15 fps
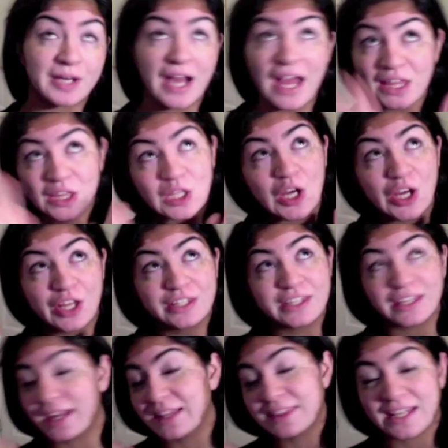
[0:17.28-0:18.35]
I thought that
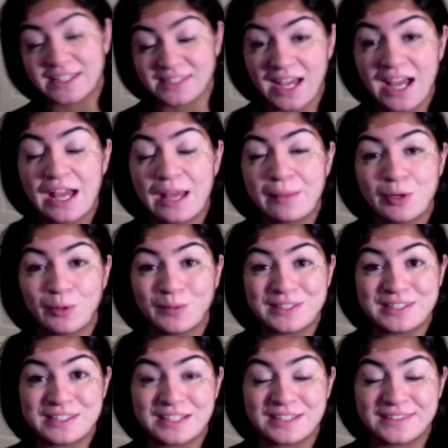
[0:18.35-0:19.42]
at that time it
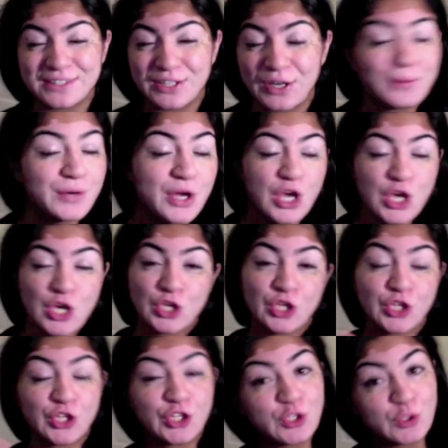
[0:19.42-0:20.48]
was this,
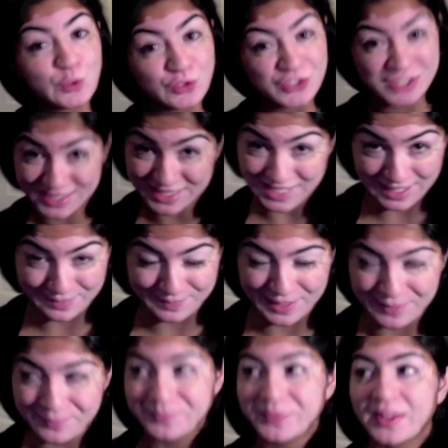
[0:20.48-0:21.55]
huge statement.
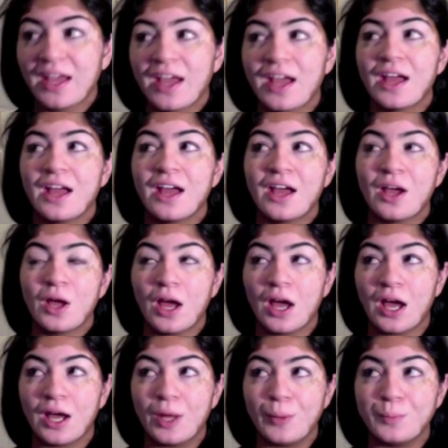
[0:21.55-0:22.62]

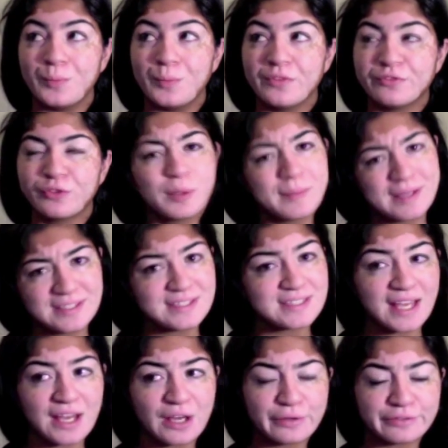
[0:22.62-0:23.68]
For
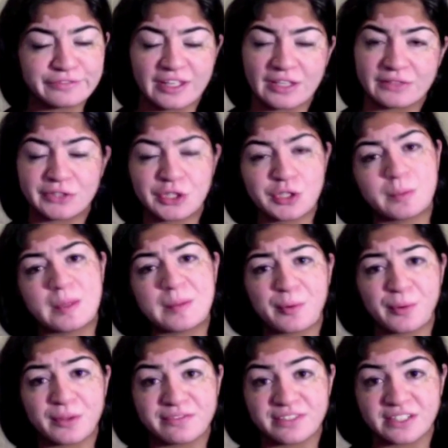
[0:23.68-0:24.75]
myself and for other people
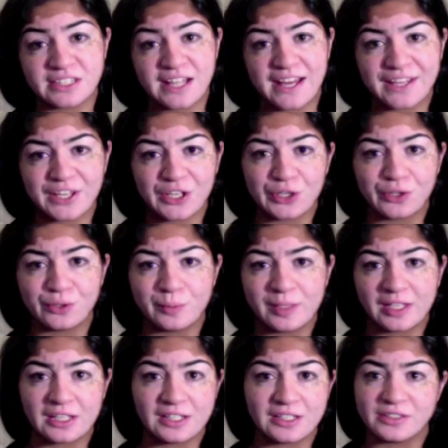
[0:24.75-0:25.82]
with vitiligo,
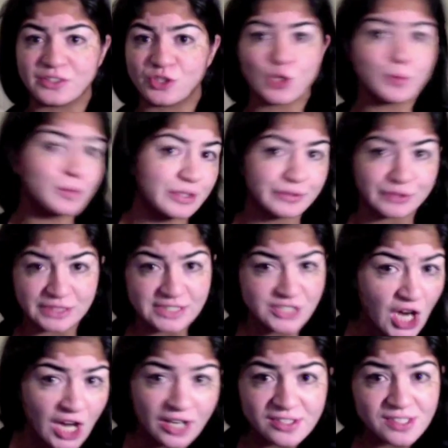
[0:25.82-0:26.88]
because nobody really
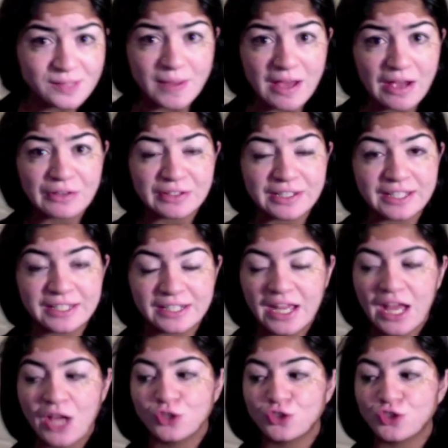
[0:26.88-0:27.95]
talks about it.
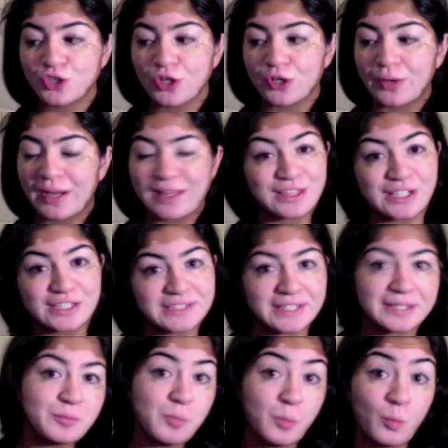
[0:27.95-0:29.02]
So I thought
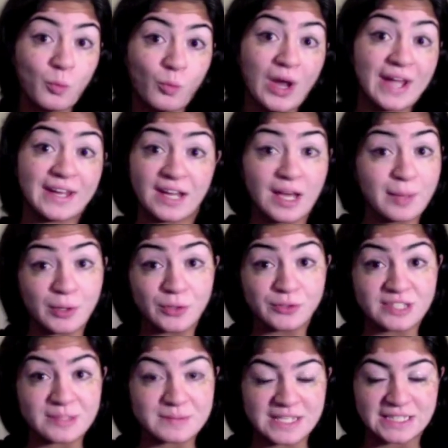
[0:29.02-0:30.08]
that why not post
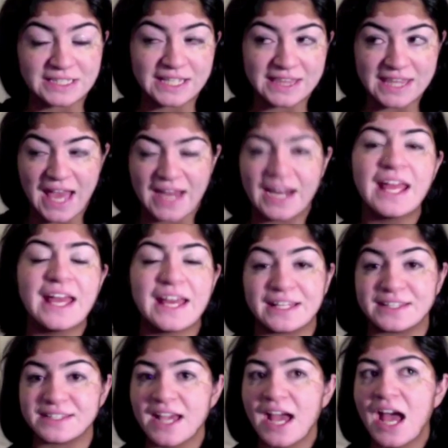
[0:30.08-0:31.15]
something like that?
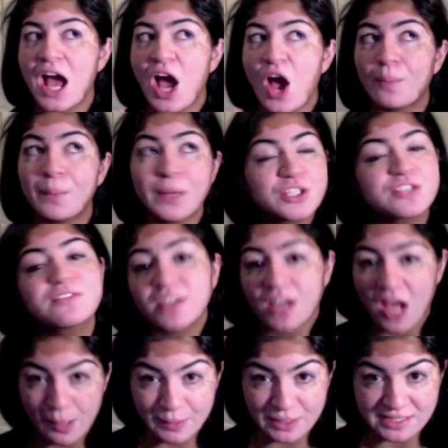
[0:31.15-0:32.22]
And a bunch of the
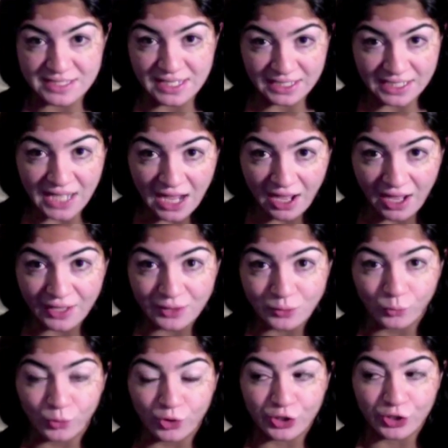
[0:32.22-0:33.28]
comments I got
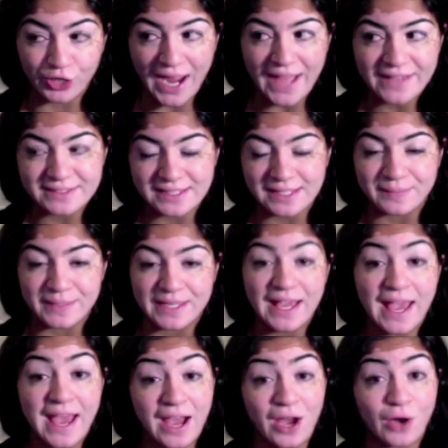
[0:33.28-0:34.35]
were asking me,
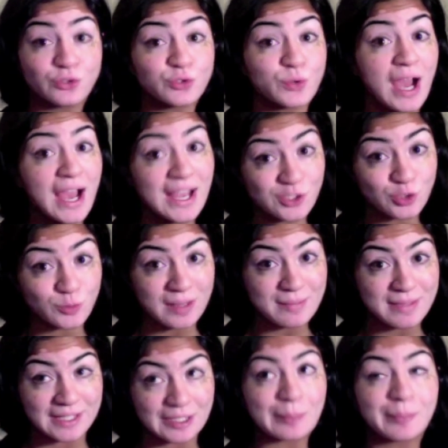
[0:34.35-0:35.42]
how do I do my
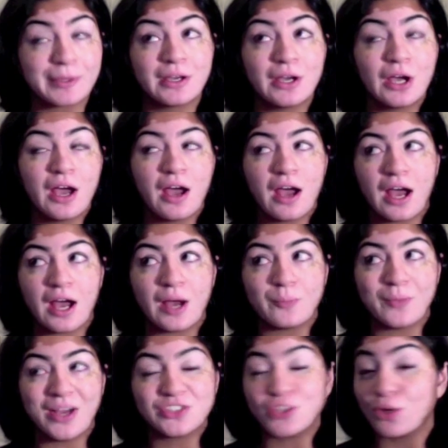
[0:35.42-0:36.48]
makeup?
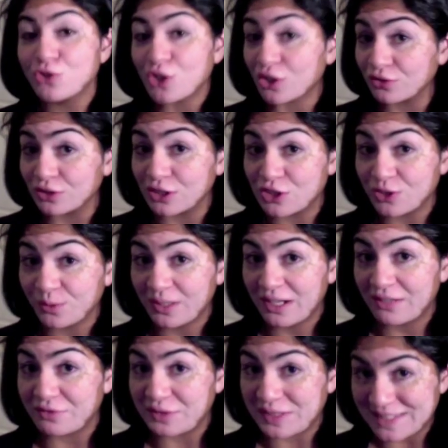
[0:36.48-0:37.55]
I don't generally do it
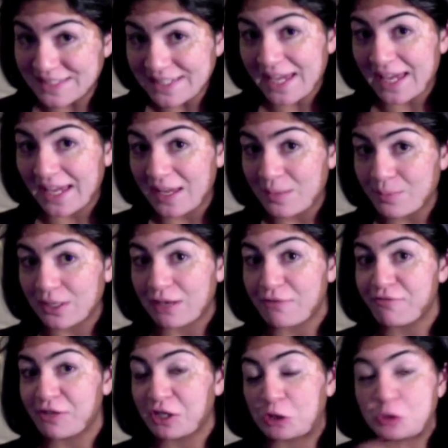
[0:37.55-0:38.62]
every day, but I
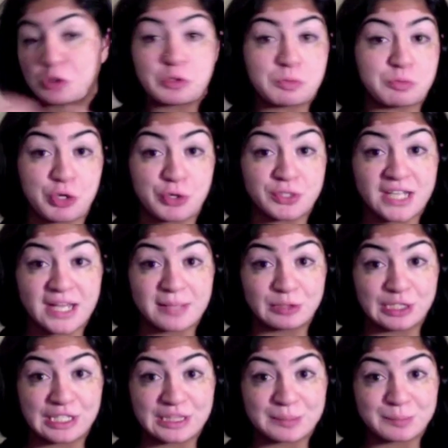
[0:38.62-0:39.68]
figured no time
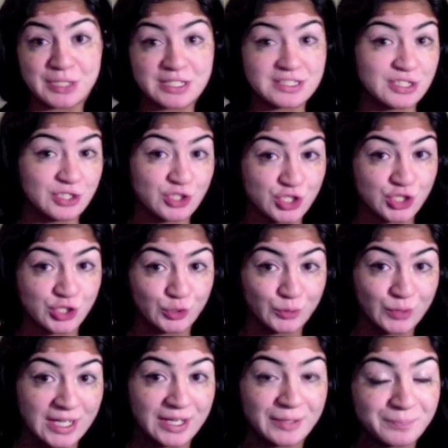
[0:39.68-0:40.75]
like the present
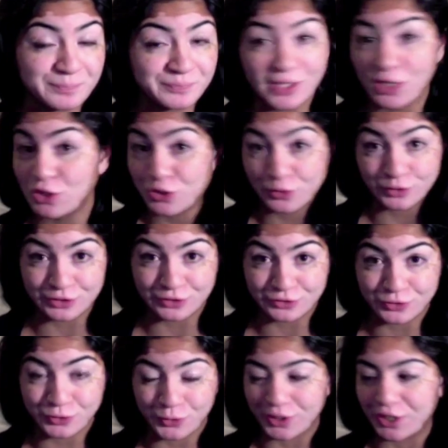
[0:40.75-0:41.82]
to do a little
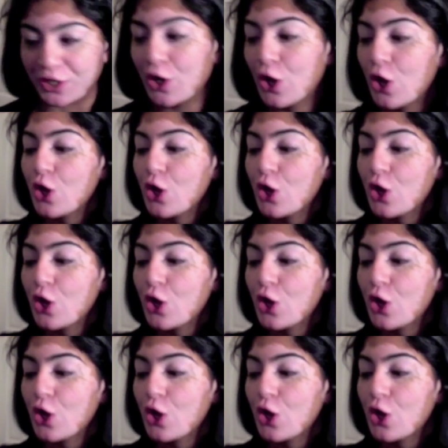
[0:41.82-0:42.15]
tutorial.